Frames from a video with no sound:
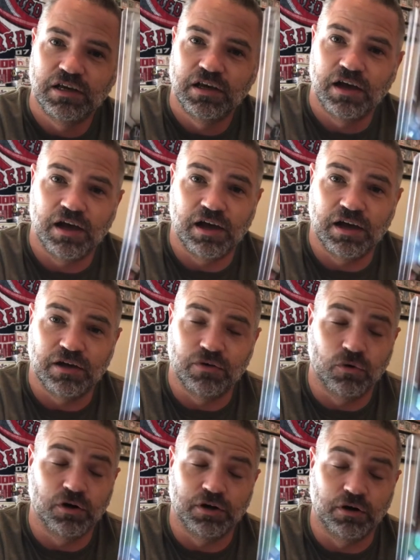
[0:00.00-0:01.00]
uh,
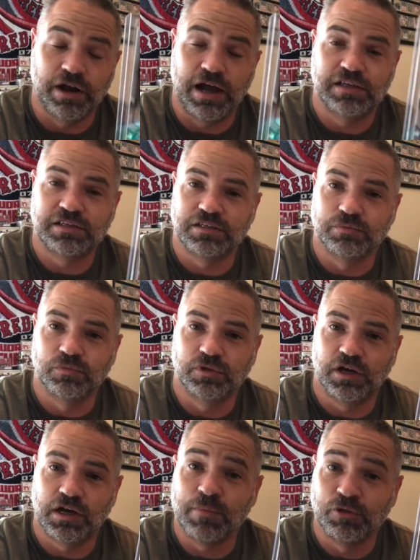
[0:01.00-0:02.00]
or, or has some a
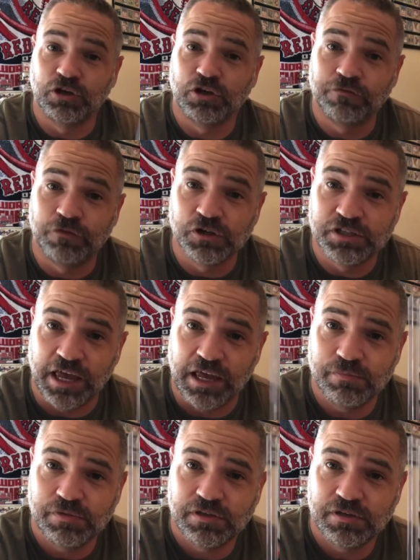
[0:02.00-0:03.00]
uh, couple of good first
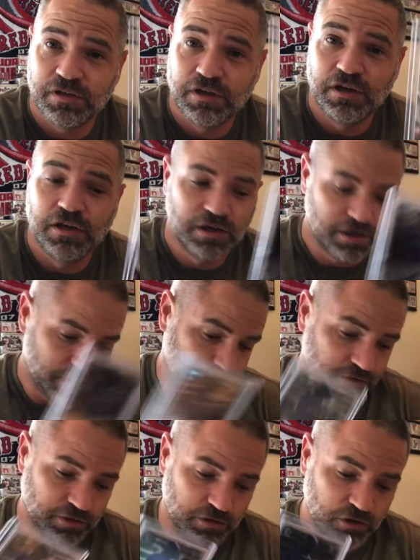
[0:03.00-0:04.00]
games,
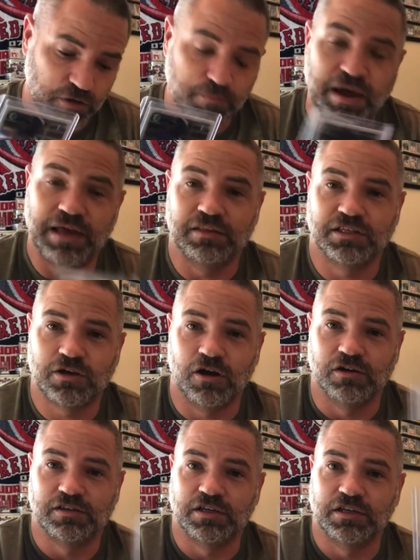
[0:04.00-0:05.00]
you can bet this
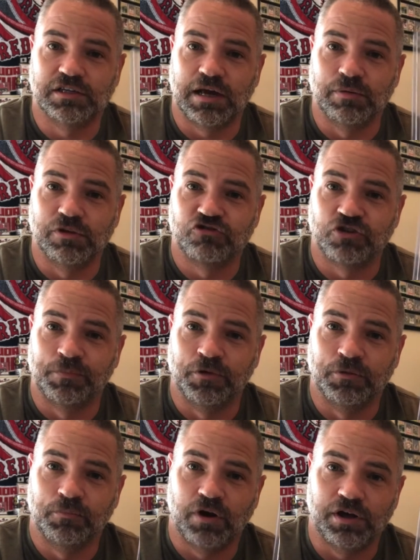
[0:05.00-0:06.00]
card's gonna double and triple
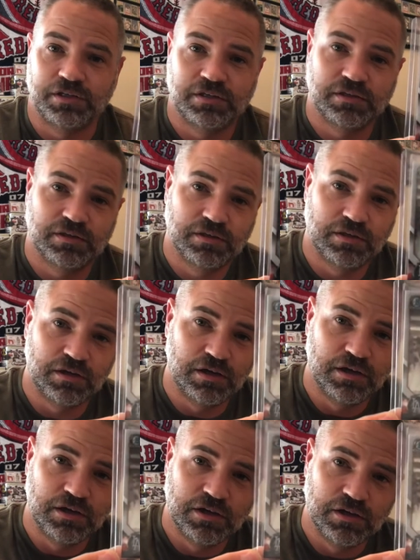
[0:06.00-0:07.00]
in price.
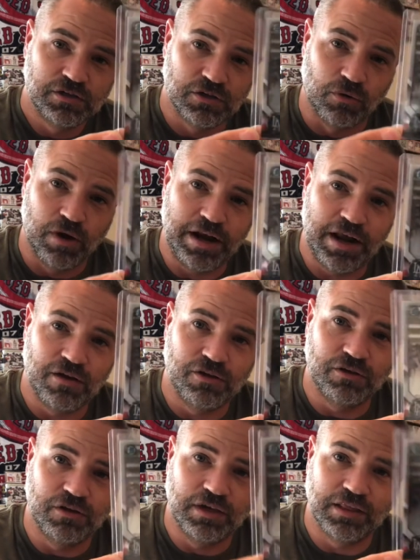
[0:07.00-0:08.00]
So right now you
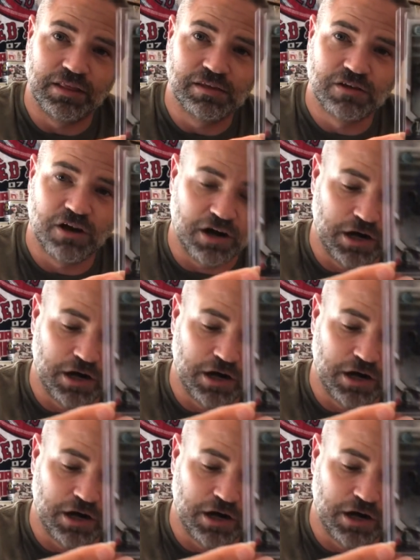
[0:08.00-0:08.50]
can get this card